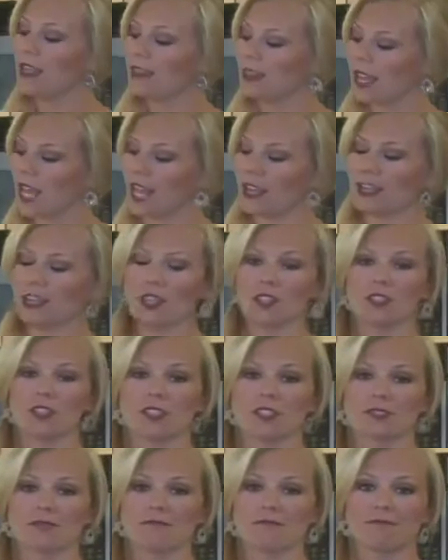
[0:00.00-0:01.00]
then you
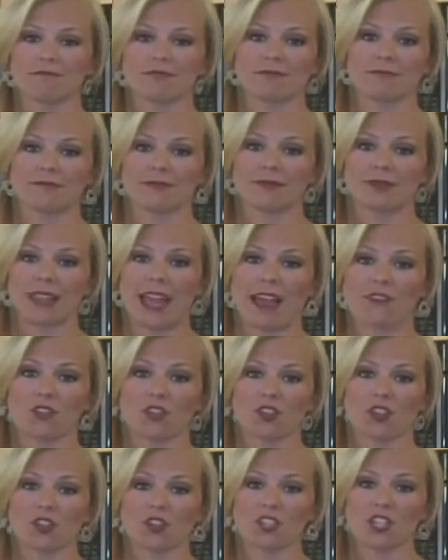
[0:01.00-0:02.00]
just have
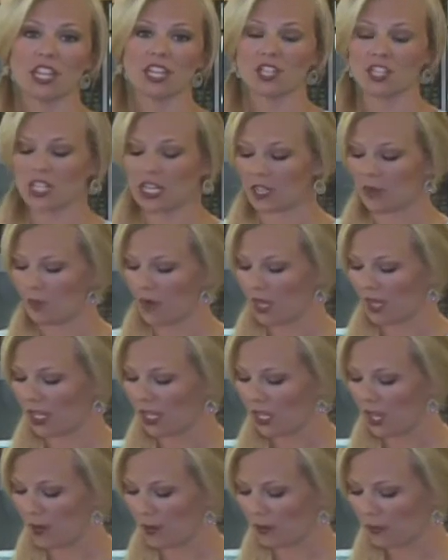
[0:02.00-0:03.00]
your little cheat sheet ready to
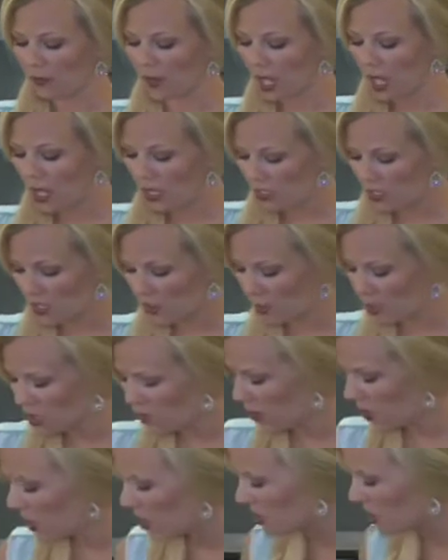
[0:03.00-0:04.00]
go. So what you
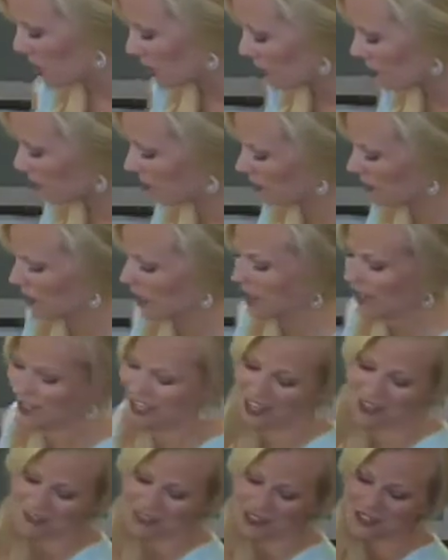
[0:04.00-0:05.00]
want to do, and I
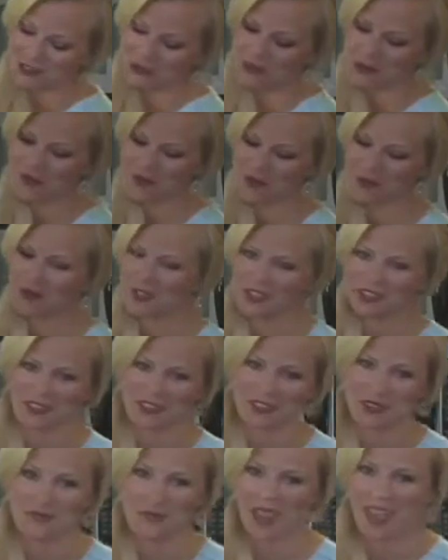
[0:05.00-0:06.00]
have to remember that
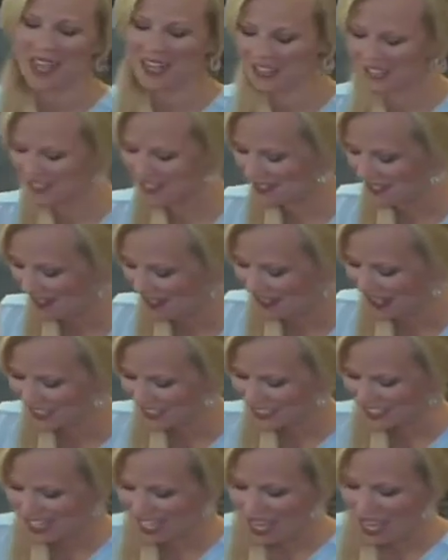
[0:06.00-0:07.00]
this pan is hot,
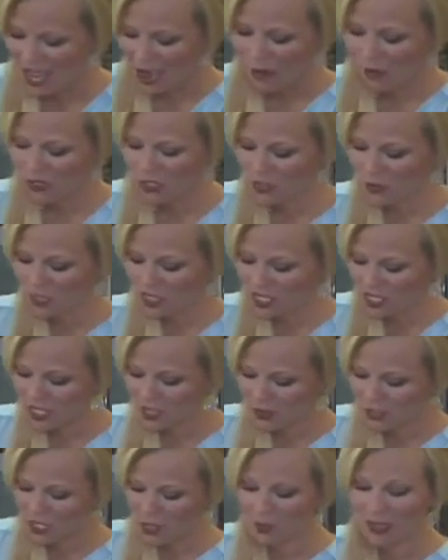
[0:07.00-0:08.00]
what you want to
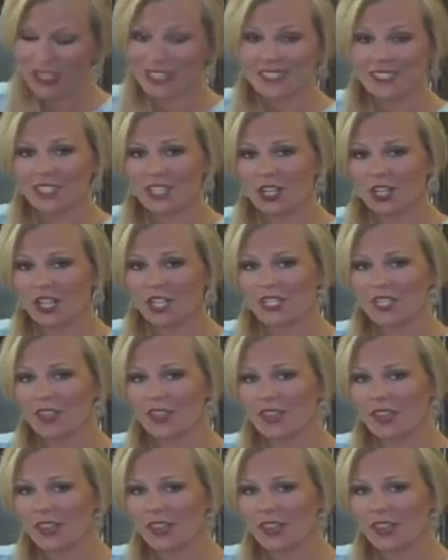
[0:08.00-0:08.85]
do is you want to insert it to the